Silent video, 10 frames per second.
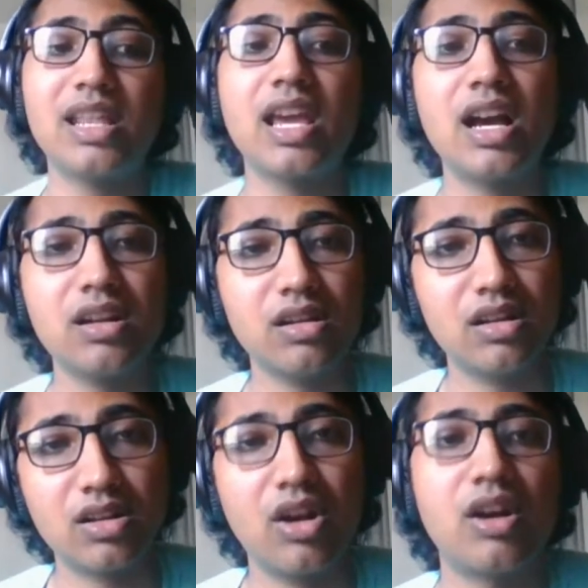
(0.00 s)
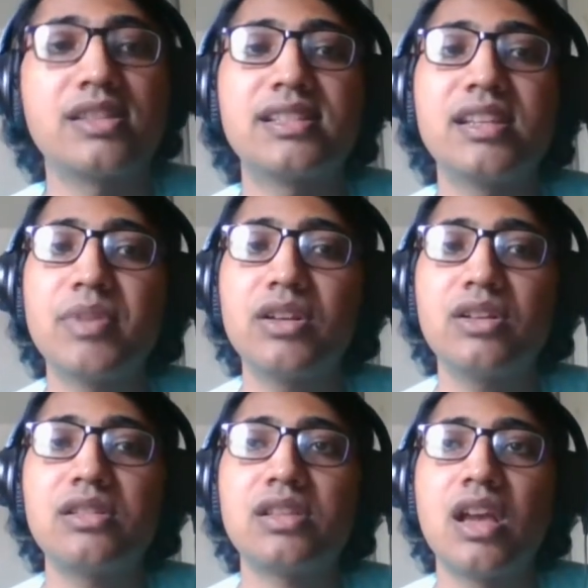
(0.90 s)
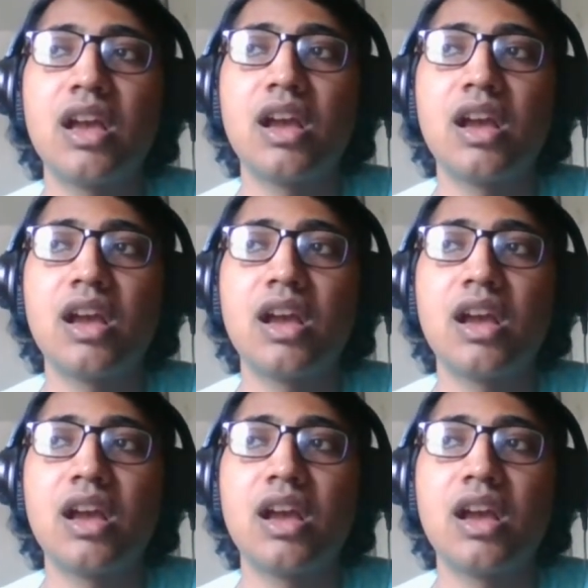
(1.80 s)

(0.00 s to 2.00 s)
and they are costly, because